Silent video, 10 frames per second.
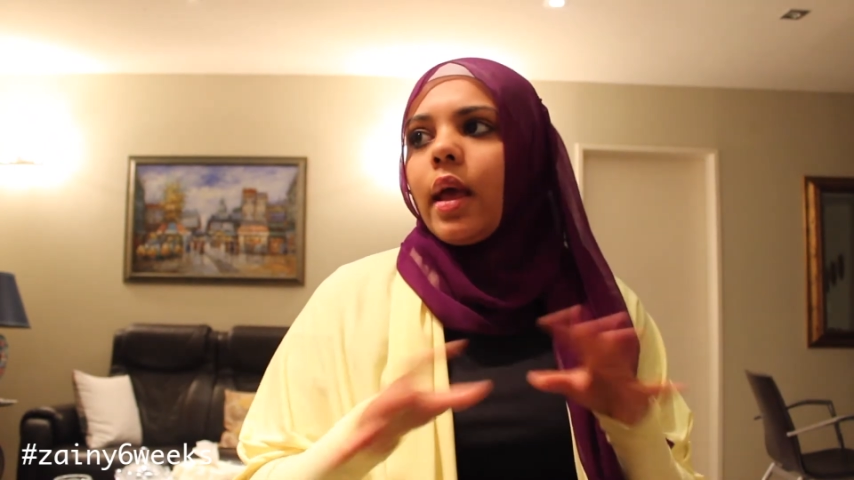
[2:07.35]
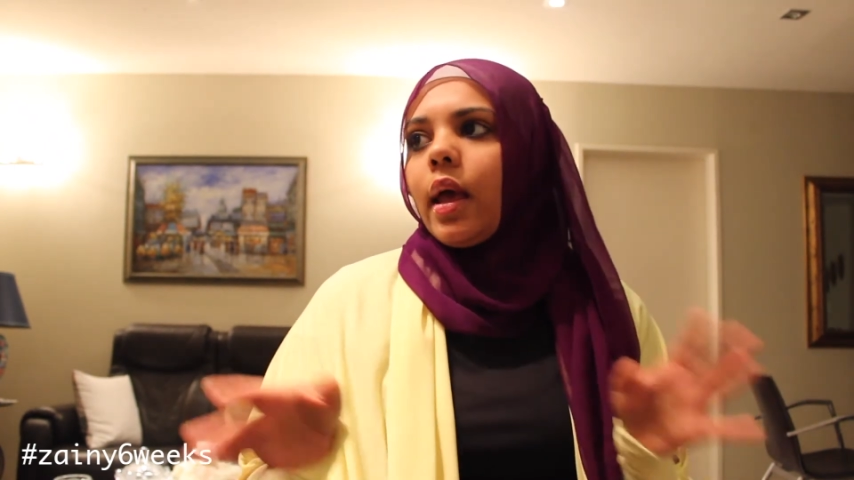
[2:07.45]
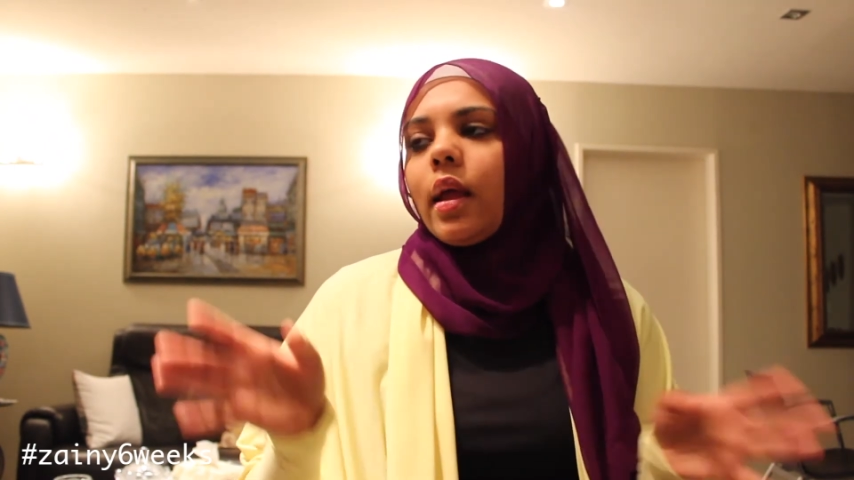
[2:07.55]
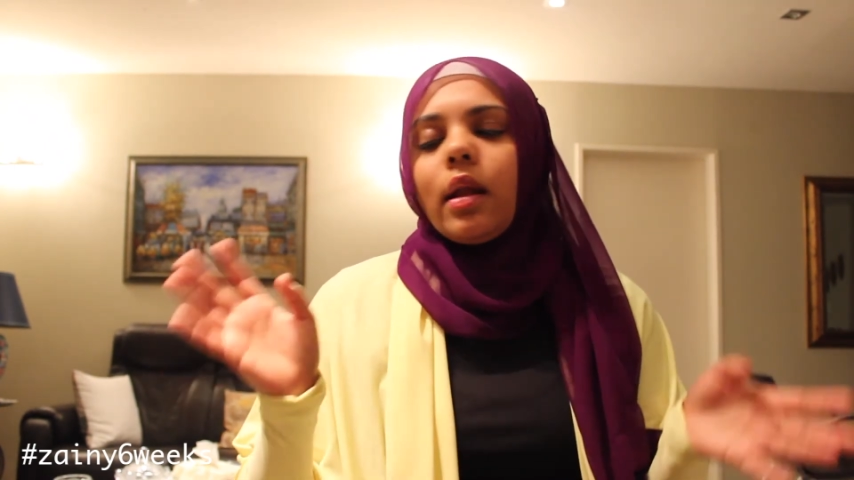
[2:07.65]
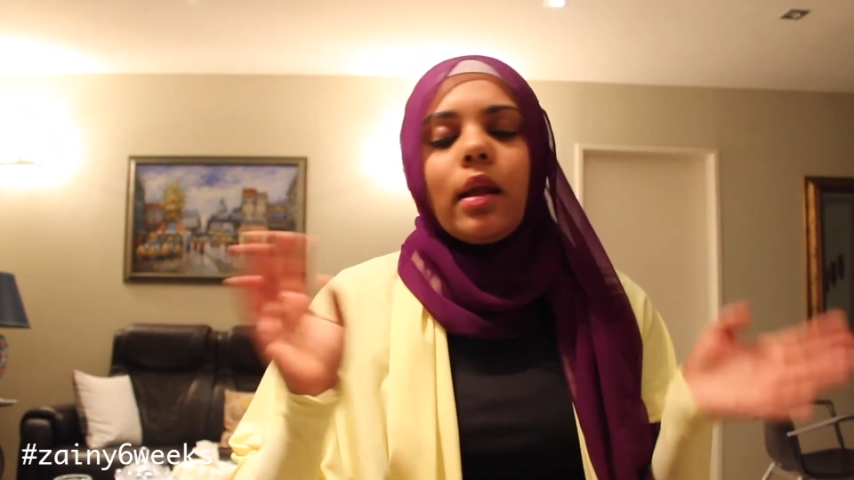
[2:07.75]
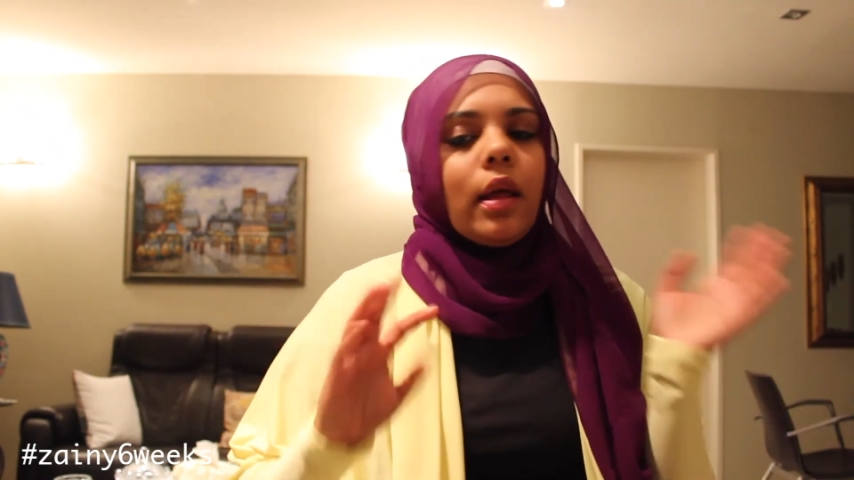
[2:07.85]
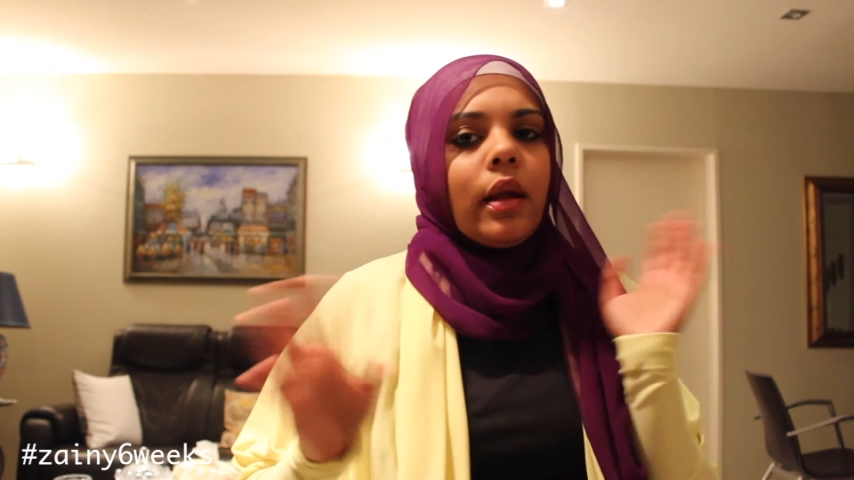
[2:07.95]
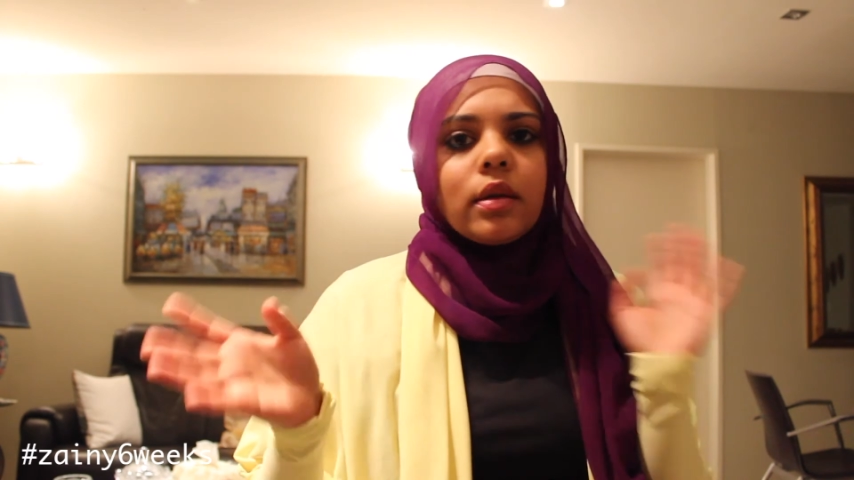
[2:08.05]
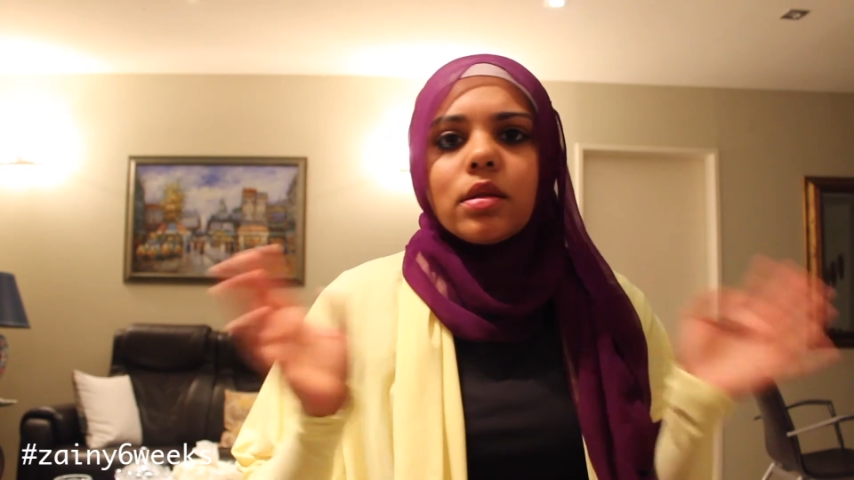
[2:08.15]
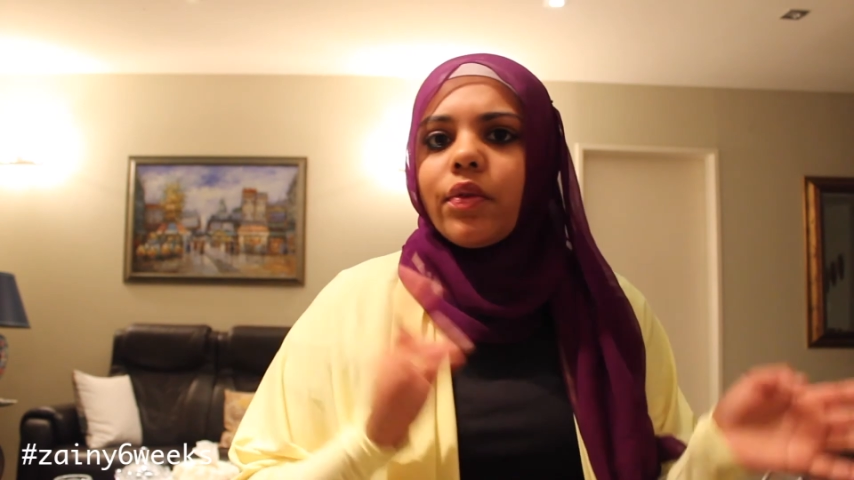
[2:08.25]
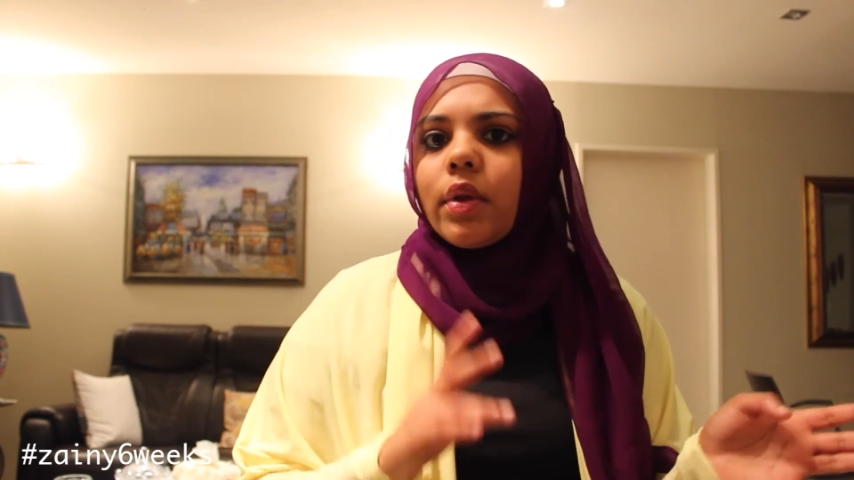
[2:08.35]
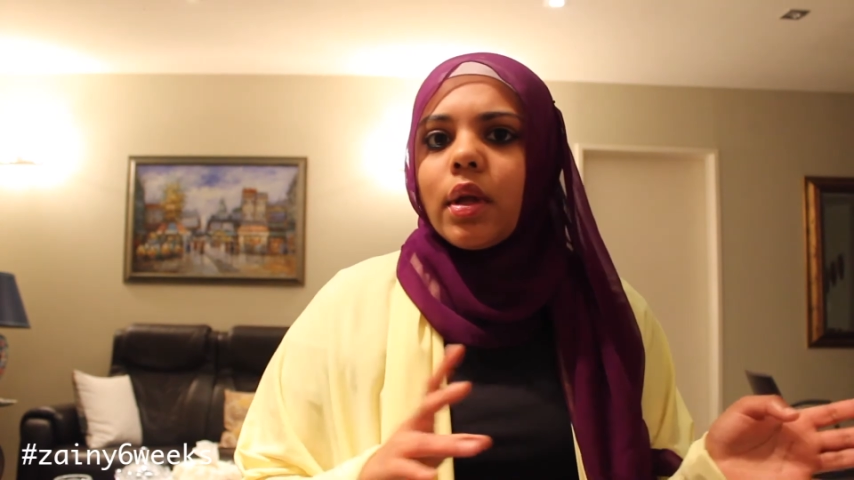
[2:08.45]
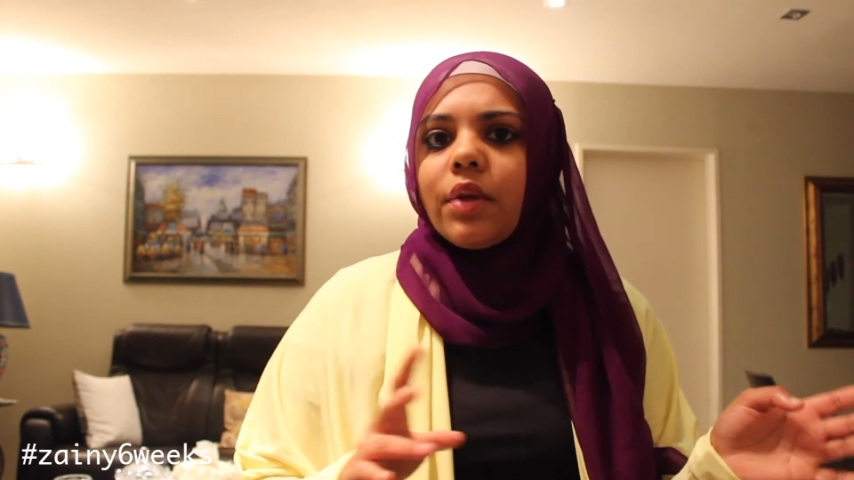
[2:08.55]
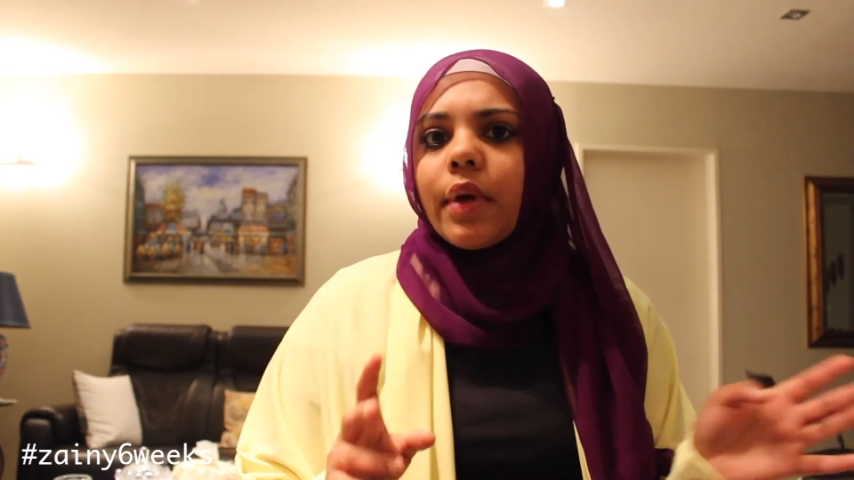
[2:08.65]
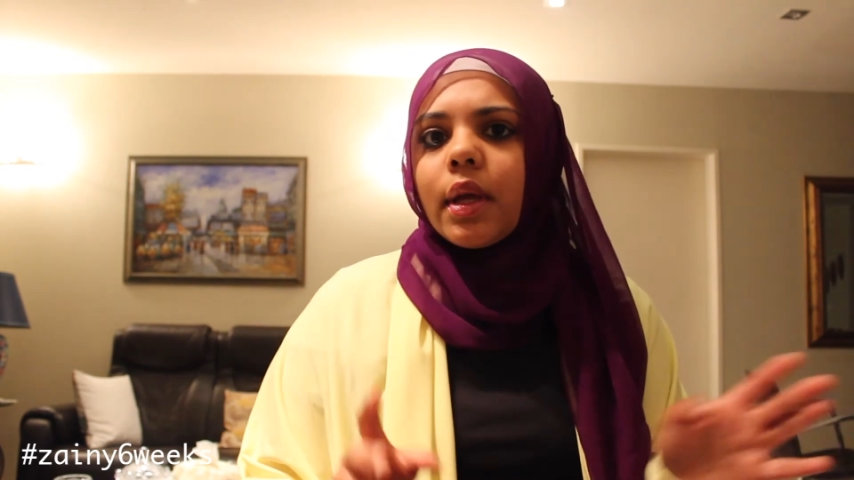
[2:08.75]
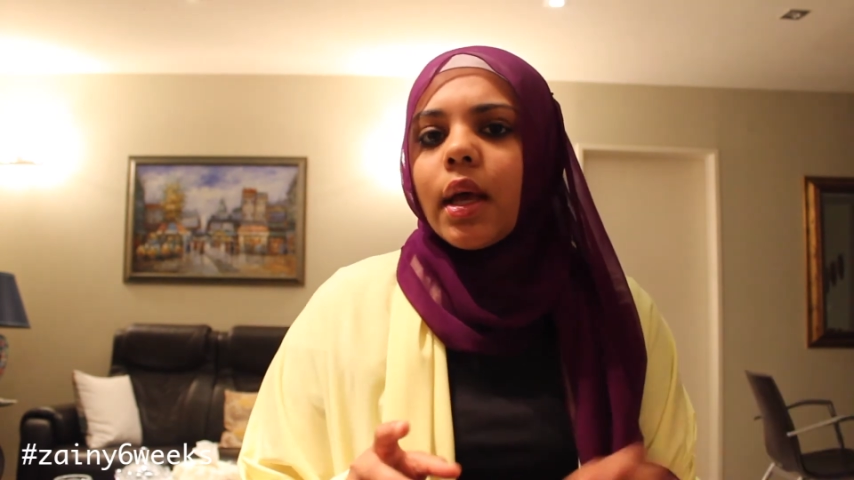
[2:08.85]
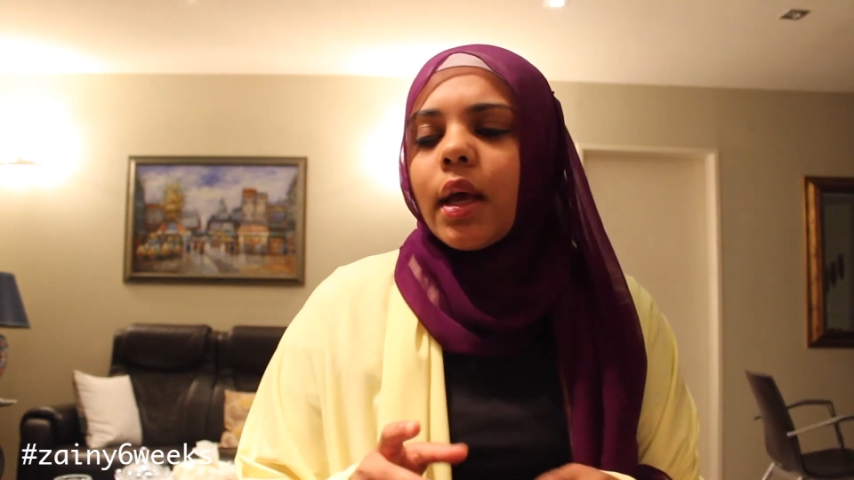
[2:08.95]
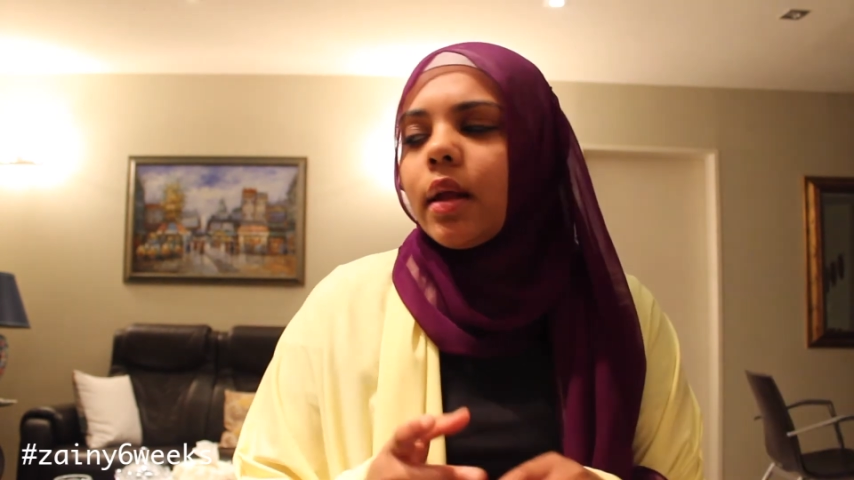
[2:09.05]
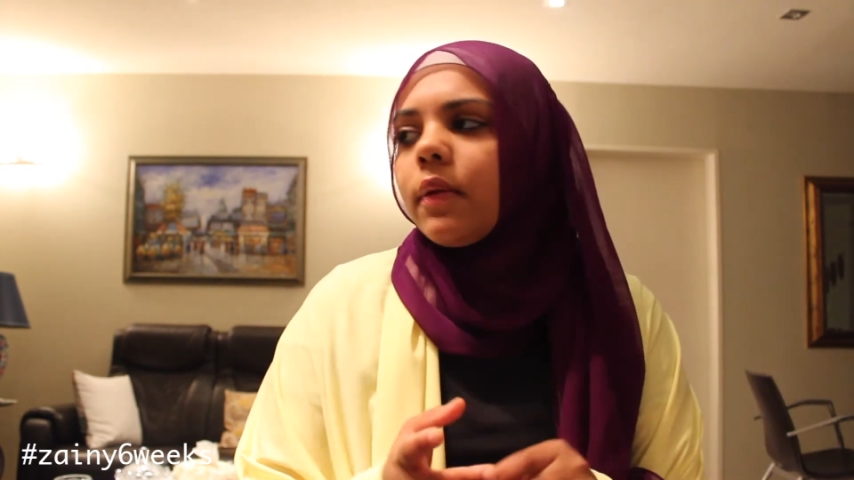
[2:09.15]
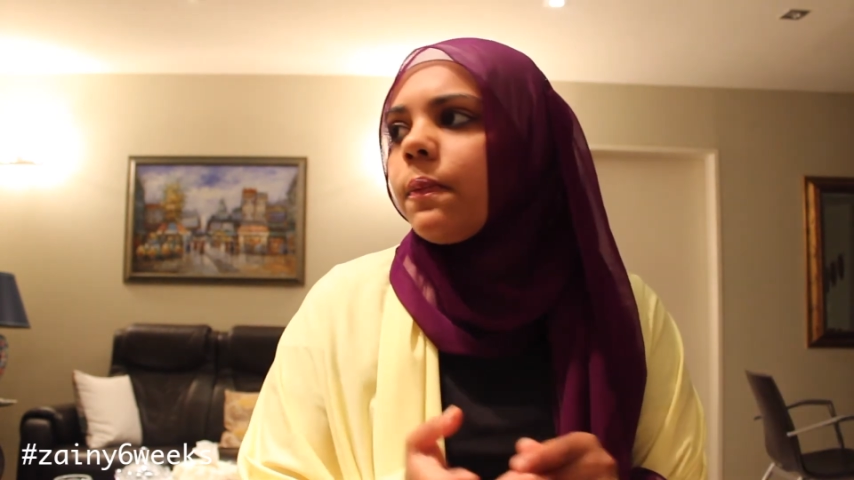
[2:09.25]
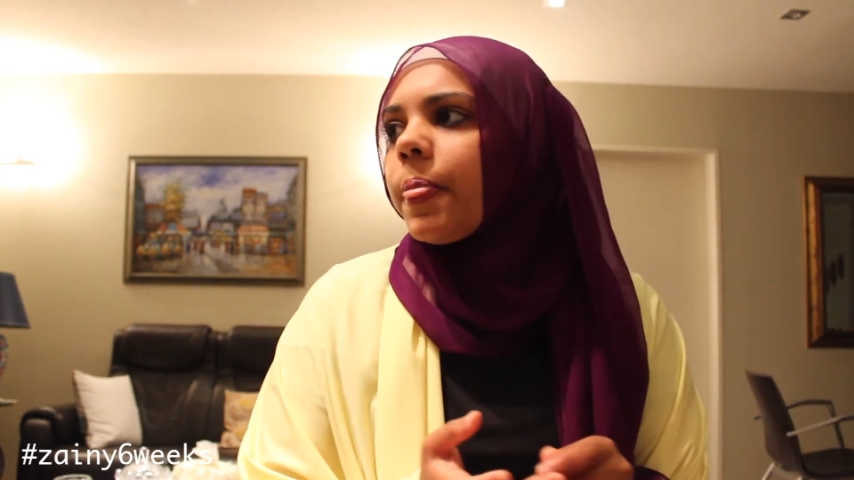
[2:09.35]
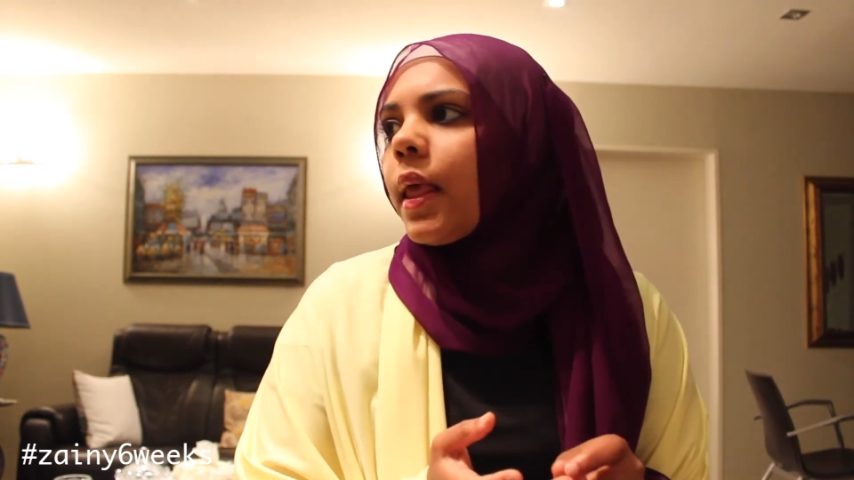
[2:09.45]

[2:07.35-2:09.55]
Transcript: and an activity if I can.